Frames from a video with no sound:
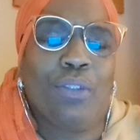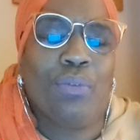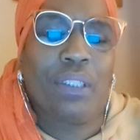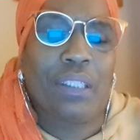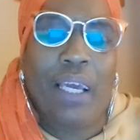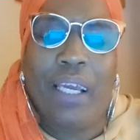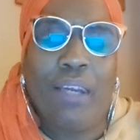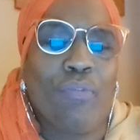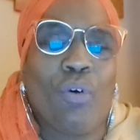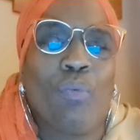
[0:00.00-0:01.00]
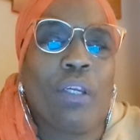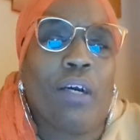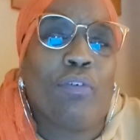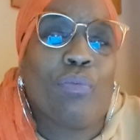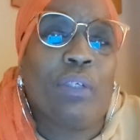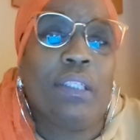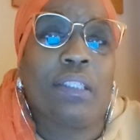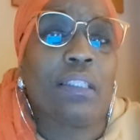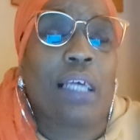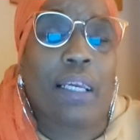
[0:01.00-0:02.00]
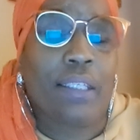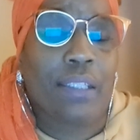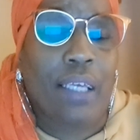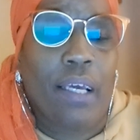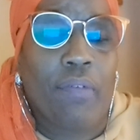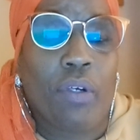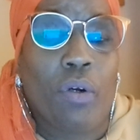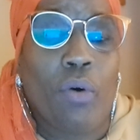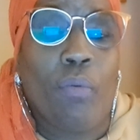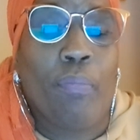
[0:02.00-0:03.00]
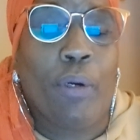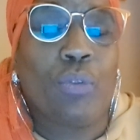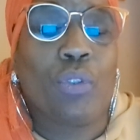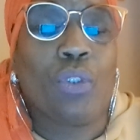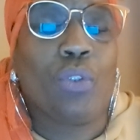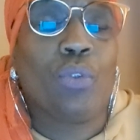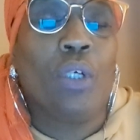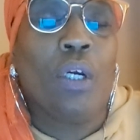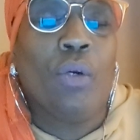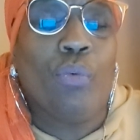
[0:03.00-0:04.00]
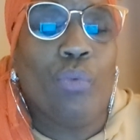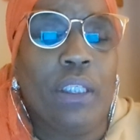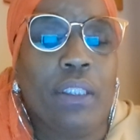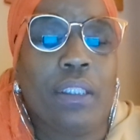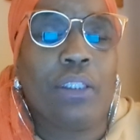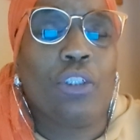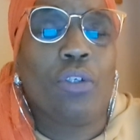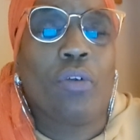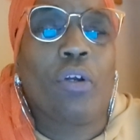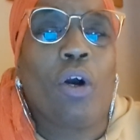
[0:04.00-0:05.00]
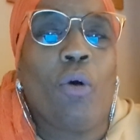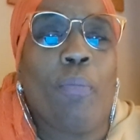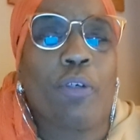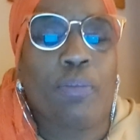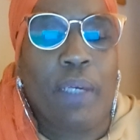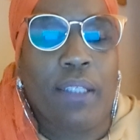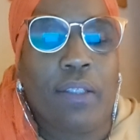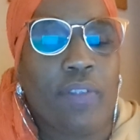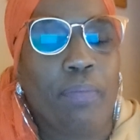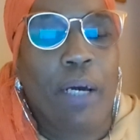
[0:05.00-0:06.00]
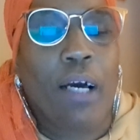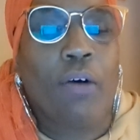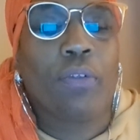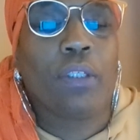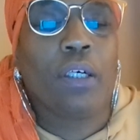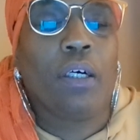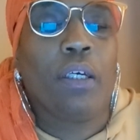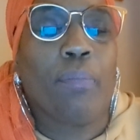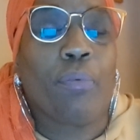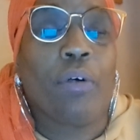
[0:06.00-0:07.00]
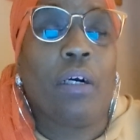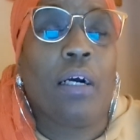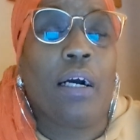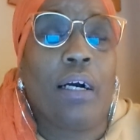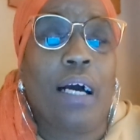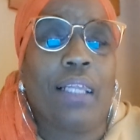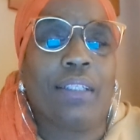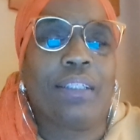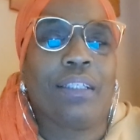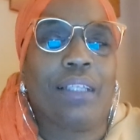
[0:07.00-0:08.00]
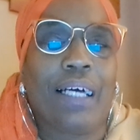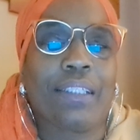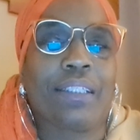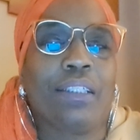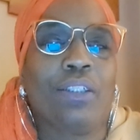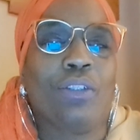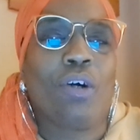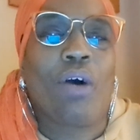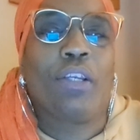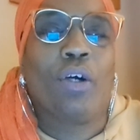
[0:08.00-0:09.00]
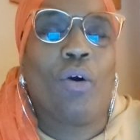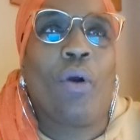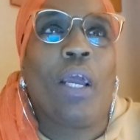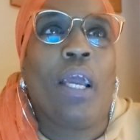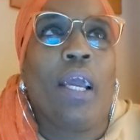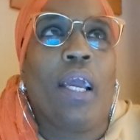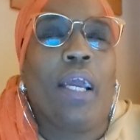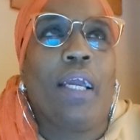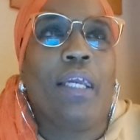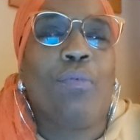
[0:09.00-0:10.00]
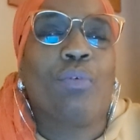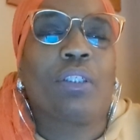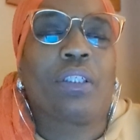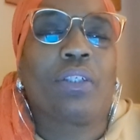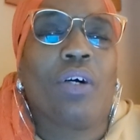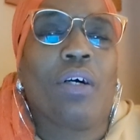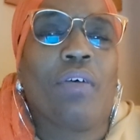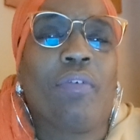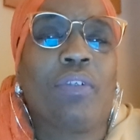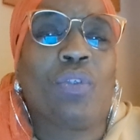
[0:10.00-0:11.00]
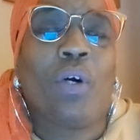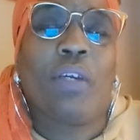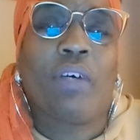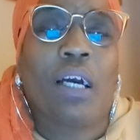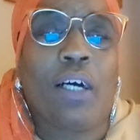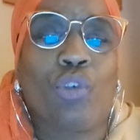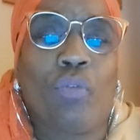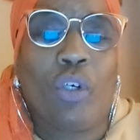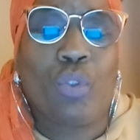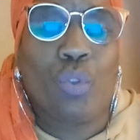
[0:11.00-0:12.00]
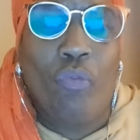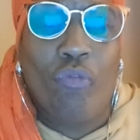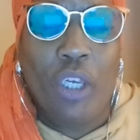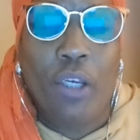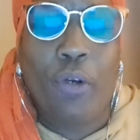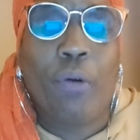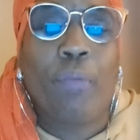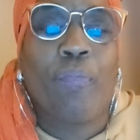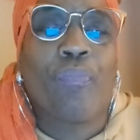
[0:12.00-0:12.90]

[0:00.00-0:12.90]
do the same for whatever reason. I guess they have their own personal reasons, their own perspectives about Emperor Haile Selassie. I know he was sort of a controversial figure